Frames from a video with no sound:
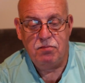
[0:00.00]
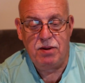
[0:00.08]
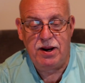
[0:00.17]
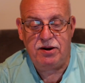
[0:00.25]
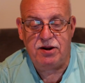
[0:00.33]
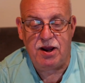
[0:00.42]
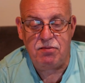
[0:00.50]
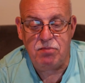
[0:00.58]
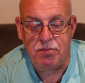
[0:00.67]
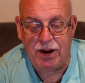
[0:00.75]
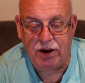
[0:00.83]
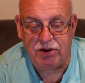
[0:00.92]
maintain
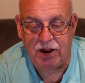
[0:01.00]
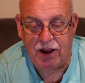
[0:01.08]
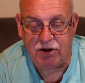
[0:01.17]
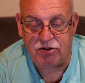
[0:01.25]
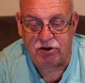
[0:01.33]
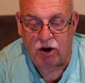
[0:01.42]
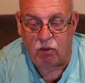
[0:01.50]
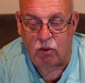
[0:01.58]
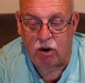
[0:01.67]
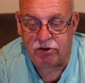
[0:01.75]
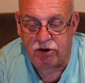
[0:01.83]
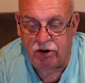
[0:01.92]
mobility and stop
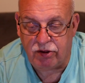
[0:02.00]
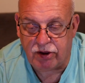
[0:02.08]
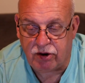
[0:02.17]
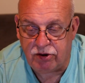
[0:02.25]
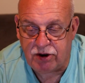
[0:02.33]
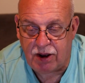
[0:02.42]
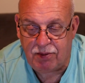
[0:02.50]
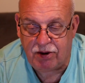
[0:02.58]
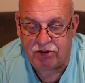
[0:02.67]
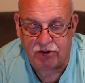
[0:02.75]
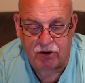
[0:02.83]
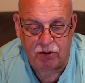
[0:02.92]
water and other
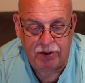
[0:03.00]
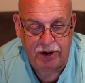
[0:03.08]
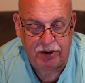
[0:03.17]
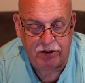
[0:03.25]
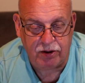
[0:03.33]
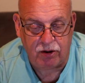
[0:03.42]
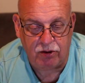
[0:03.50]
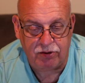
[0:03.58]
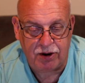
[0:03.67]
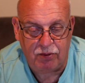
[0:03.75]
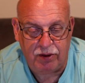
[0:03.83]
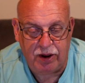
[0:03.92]
contaminants from coming into
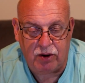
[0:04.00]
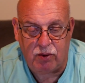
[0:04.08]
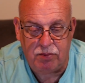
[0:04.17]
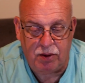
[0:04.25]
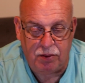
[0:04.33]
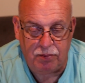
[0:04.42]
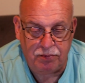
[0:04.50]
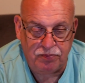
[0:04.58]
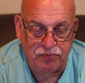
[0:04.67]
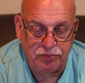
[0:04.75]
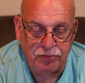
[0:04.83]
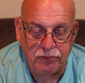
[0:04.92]
contact with the equipment.
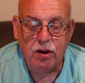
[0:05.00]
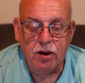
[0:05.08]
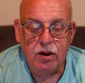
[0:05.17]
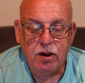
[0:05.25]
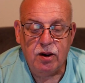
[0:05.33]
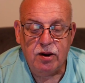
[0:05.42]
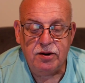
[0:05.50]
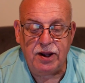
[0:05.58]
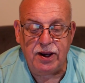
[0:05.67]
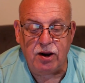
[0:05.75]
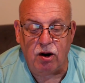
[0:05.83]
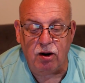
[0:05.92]

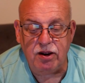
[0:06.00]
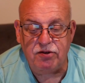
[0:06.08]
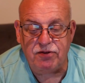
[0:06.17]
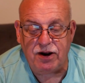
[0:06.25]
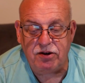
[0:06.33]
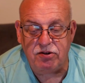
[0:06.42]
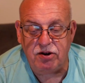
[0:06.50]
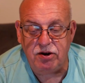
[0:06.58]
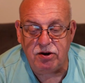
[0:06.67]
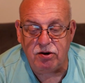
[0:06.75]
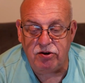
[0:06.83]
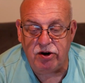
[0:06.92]
Take all these factors
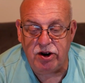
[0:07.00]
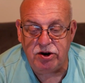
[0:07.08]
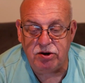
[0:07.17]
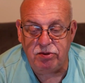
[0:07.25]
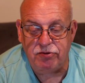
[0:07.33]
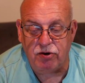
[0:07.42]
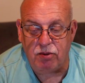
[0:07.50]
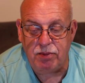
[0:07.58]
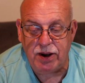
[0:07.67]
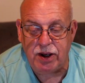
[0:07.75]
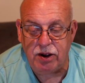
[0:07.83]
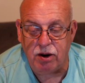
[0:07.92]
into consideration before
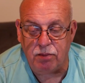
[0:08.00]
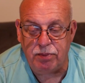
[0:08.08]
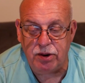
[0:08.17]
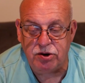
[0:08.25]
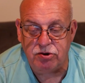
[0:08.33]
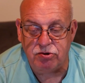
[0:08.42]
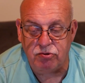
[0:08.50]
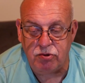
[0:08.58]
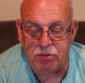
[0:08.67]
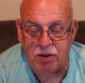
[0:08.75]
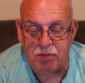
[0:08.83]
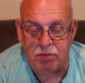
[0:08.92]
making your purchase, and
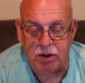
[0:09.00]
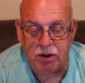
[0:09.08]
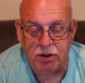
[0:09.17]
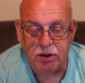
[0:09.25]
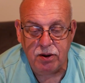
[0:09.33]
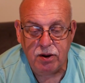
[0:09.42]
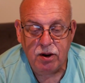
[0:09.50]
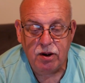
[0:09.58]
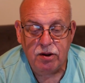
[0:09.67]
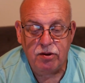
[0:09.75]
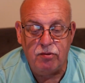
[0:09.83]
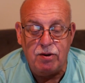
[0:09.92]
remember,
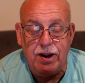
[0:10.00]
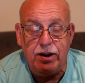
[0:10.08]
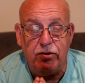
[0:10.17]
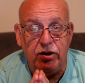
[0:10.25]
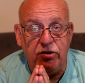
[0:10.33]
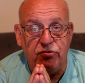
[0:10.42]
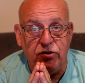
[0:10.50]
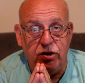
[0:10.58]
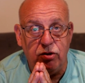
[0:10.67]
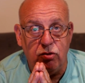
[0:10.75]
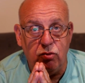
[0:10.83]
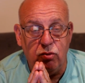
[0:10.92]
the right grease for
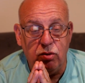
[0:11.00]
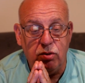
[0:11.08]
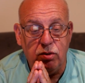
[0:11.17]
you